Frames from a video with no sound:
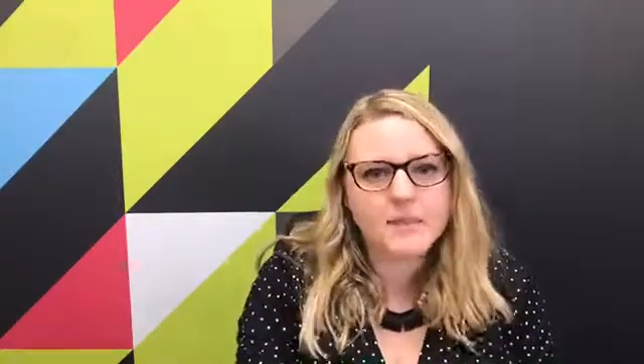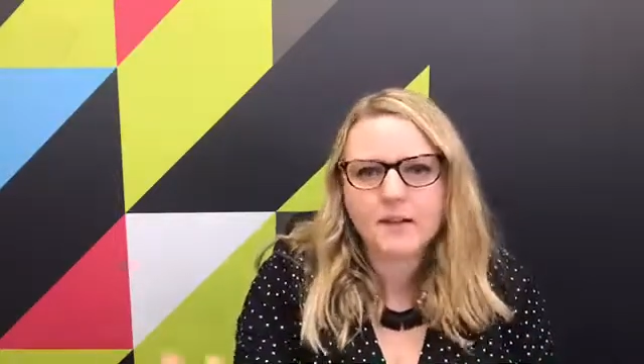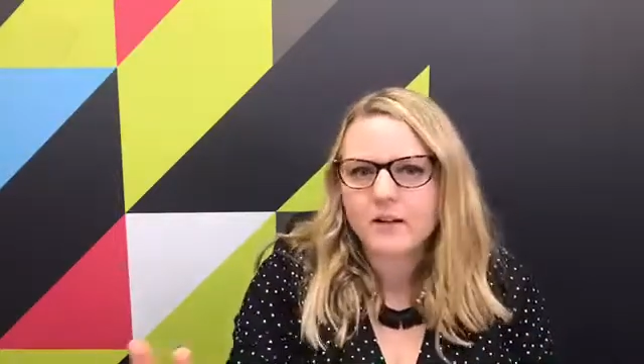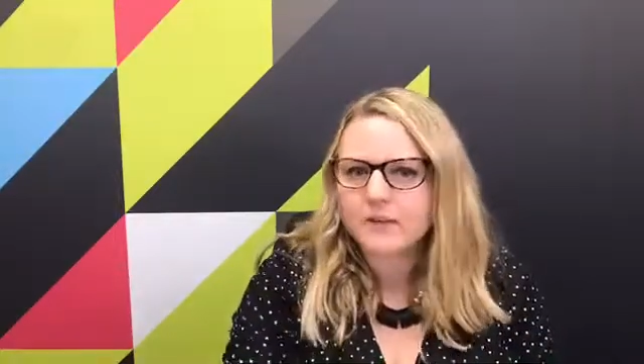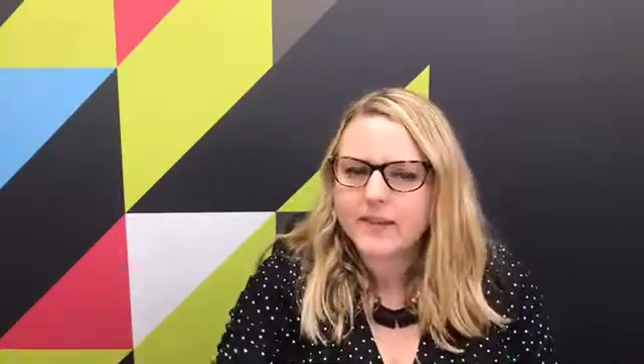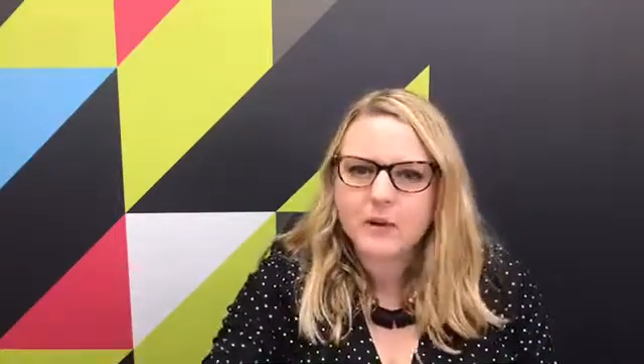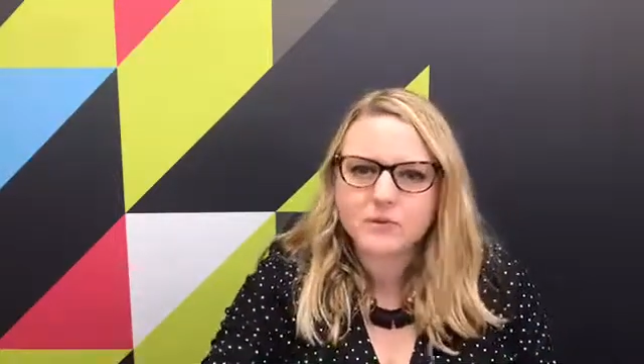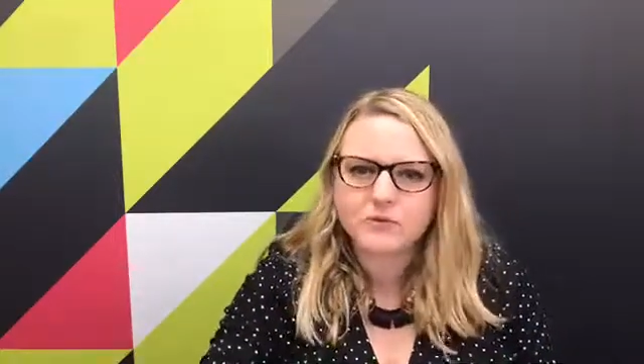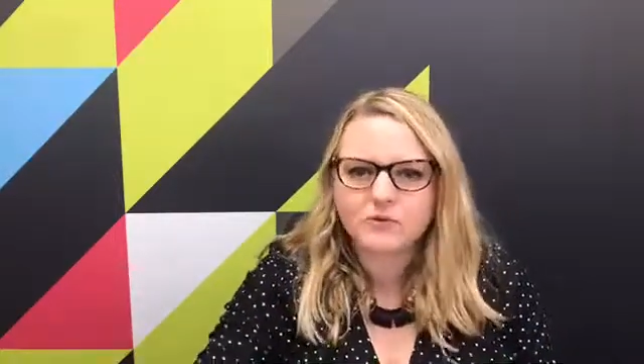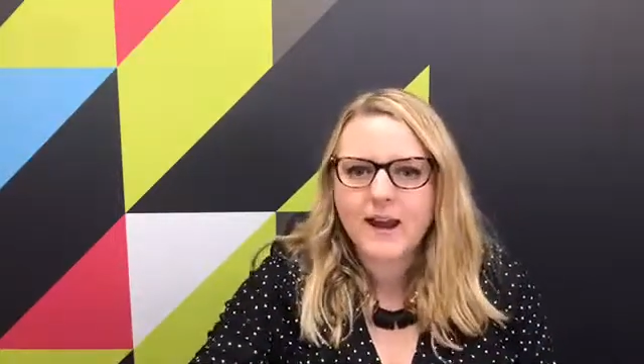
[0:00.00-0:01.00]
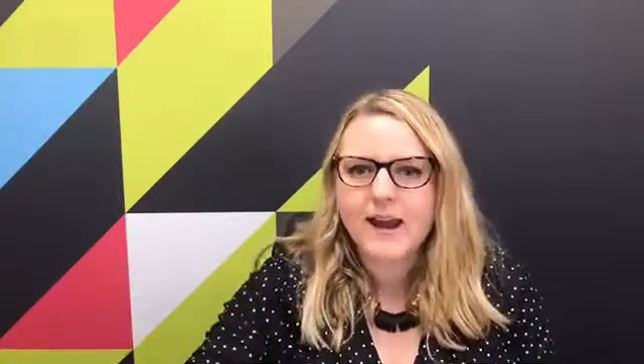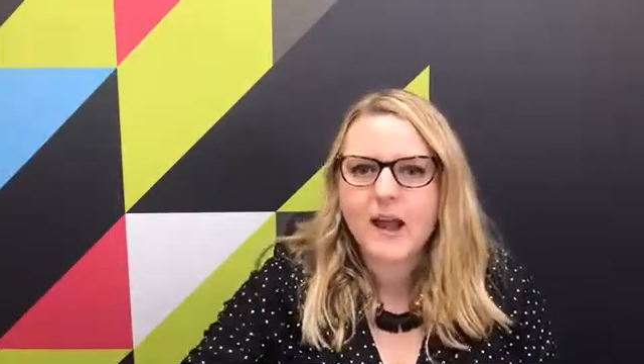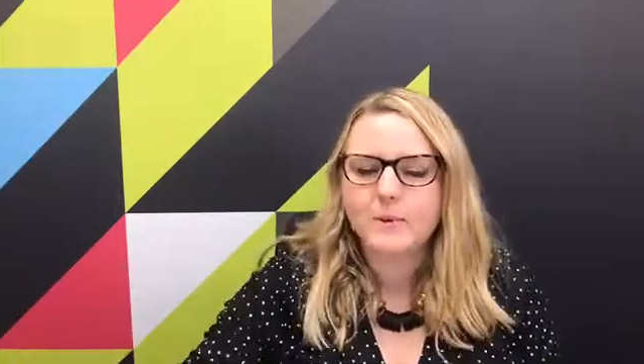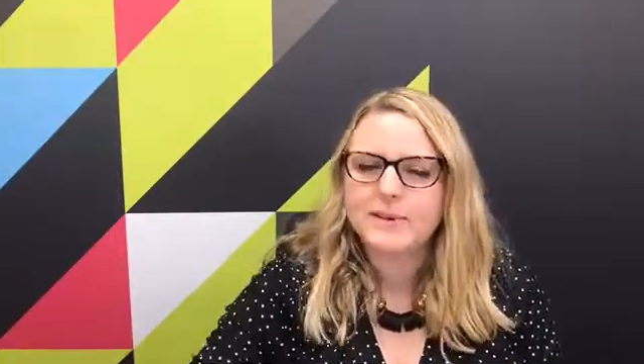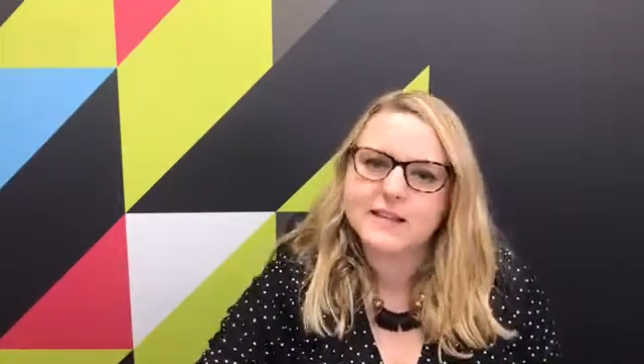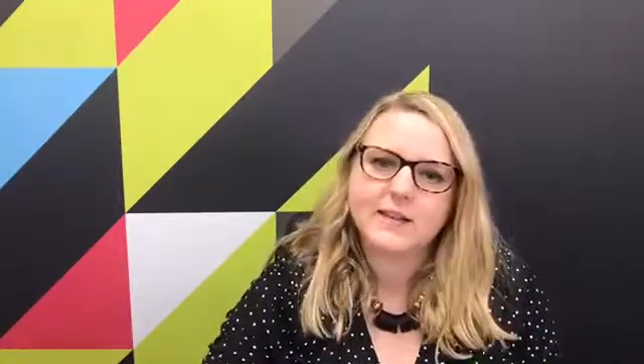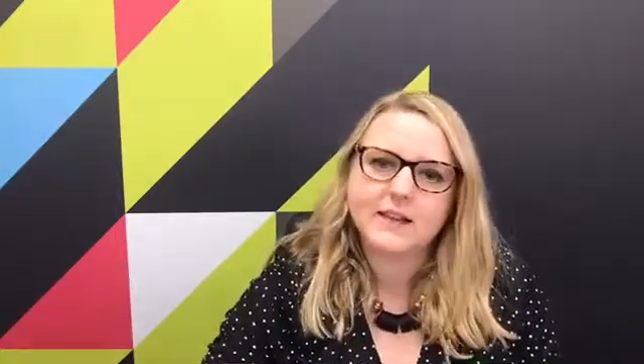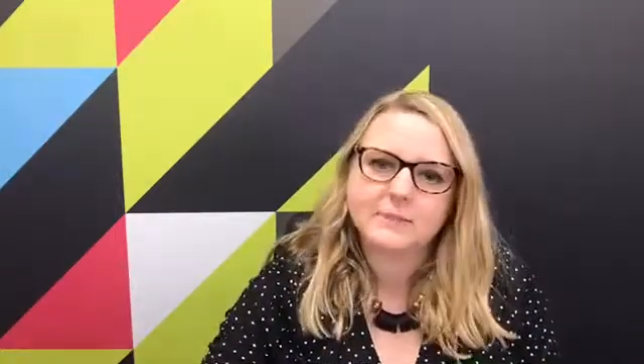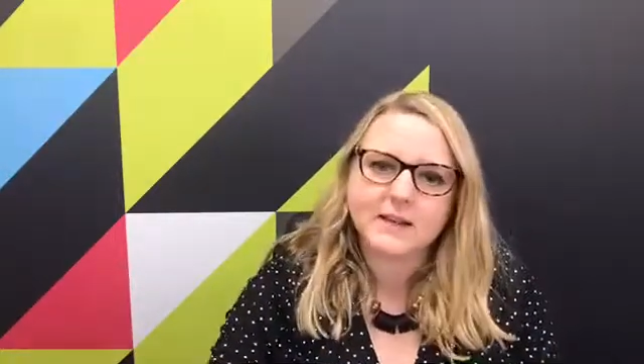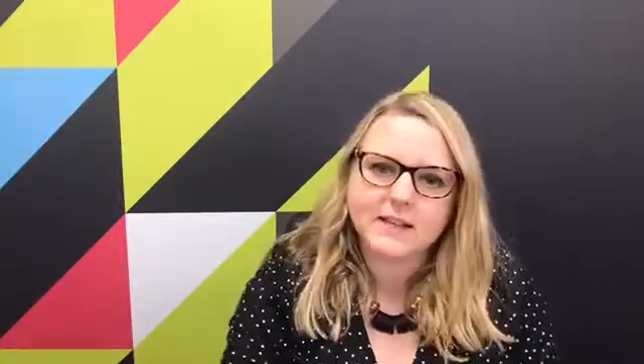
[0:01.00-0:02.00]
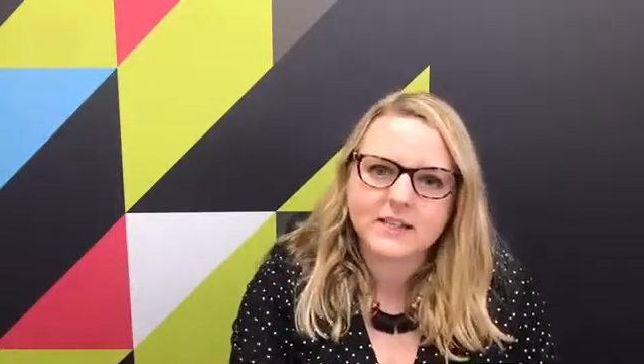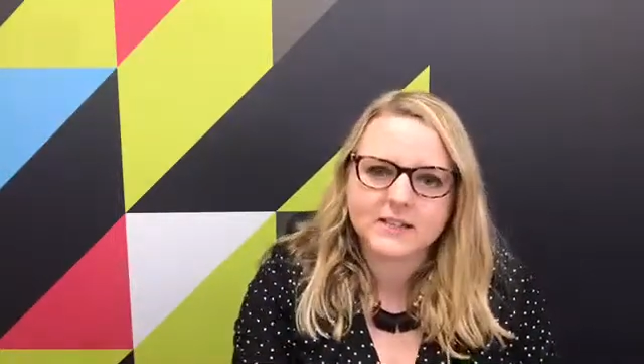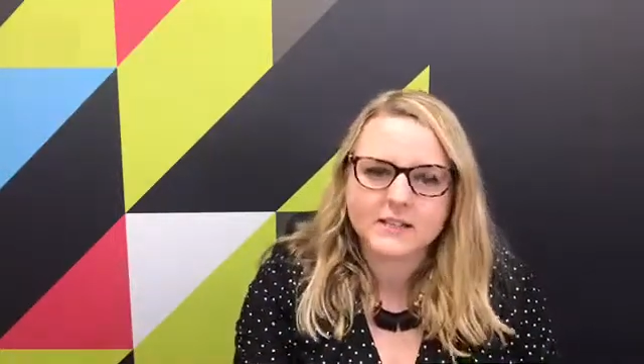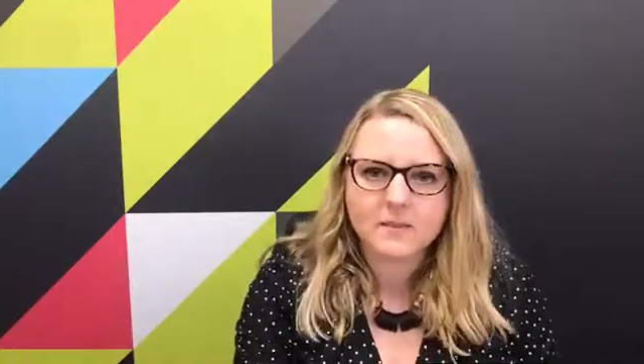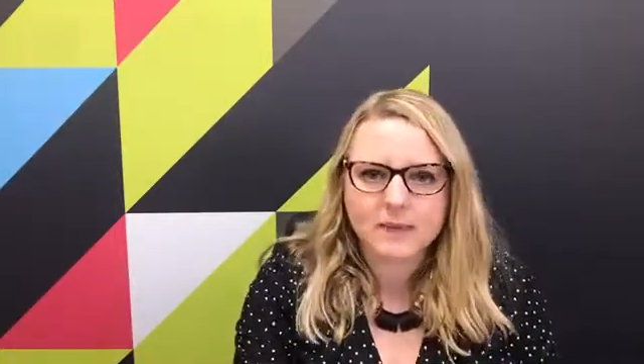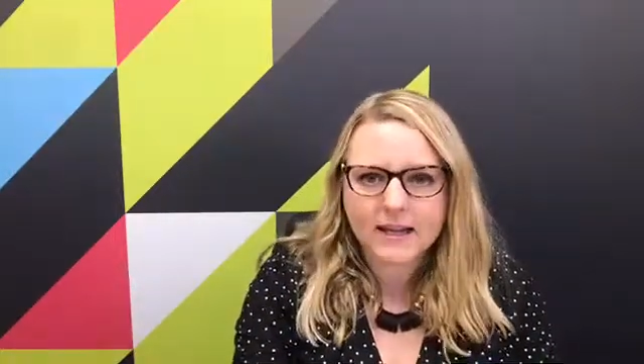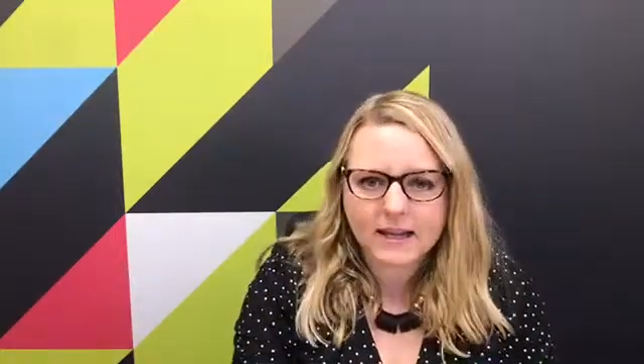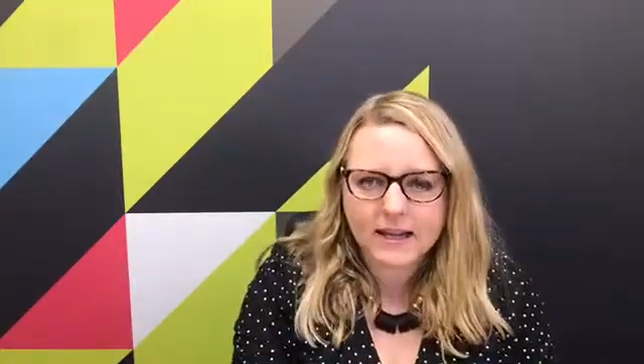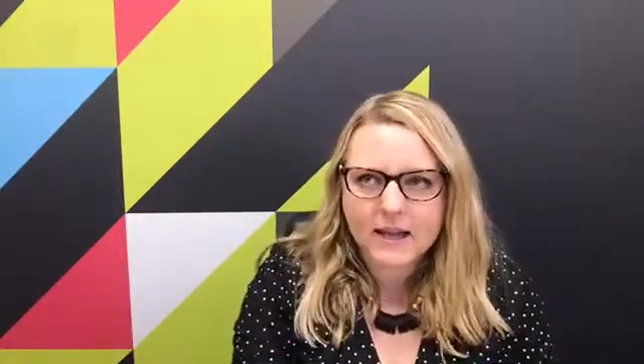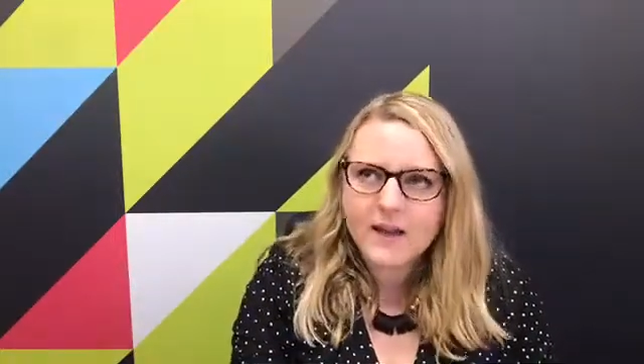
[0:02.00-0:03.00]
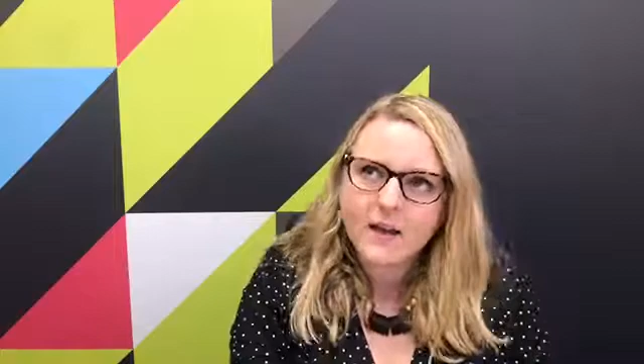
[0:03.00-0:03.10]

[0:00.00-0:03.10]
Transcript: and that was great how we set the expectations at the beginning.